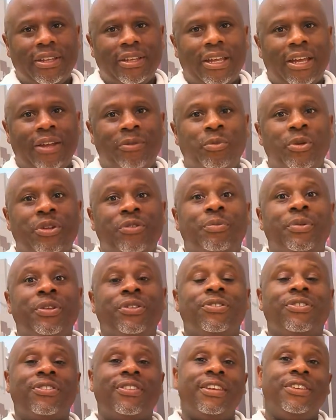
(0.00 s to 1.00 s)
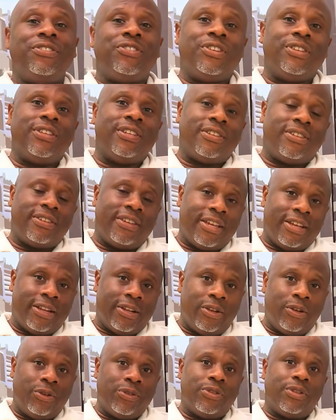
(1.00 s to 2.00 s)
And we've been staging it here
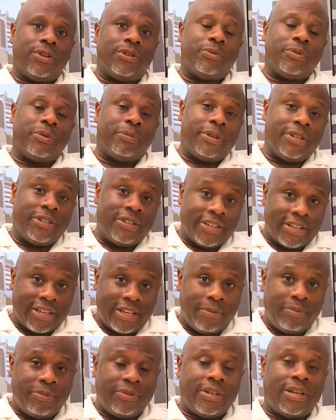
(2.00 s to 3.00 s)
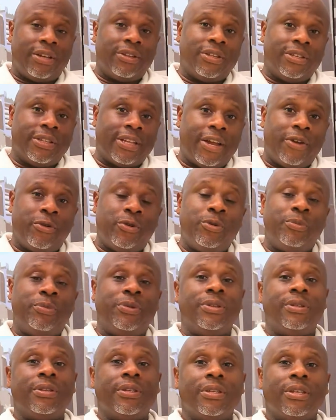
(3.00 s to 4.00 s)
in London. We played in Cape Town, in
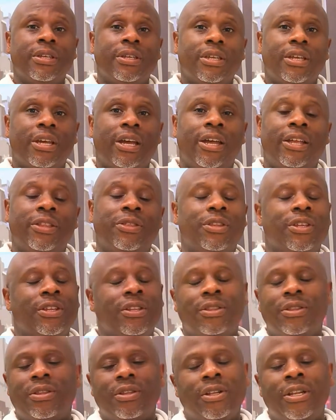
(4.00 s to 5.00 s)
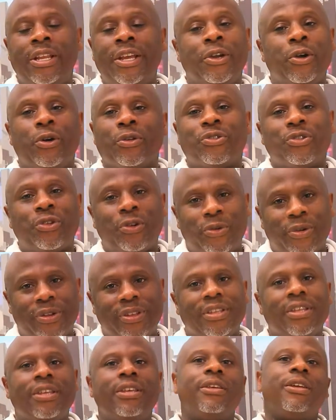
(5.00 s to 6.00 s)
Nairobi, and in Lagos,
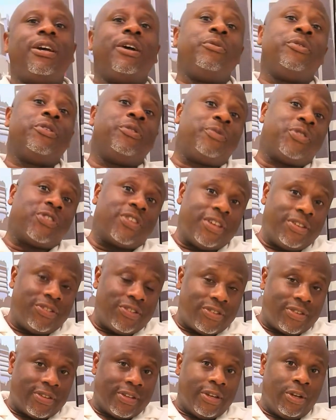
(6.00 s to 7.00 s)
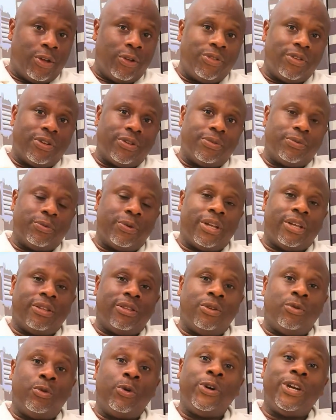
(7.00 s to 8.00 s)
And we've staged it in London. We're at
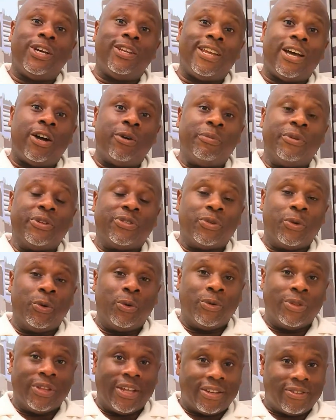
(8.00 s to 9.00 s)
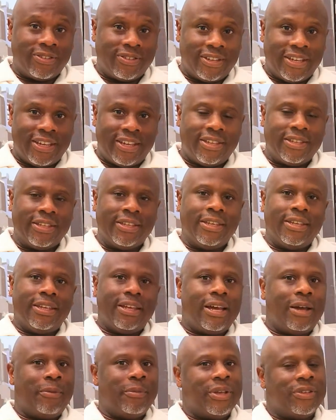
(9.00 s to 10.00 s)
the Royal Albert Hall next year.
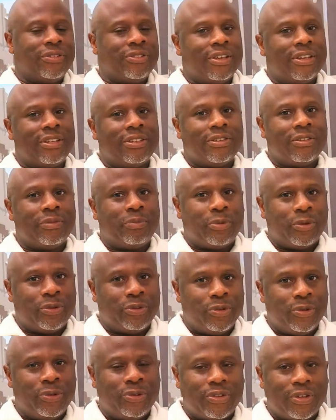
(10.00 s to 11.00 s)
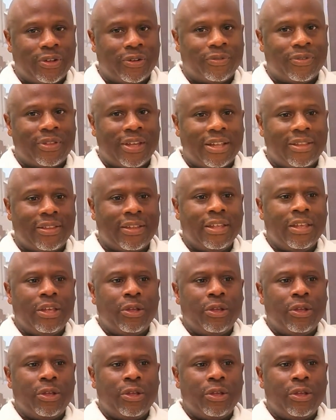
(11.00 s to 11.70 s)
I'm executive producer of that.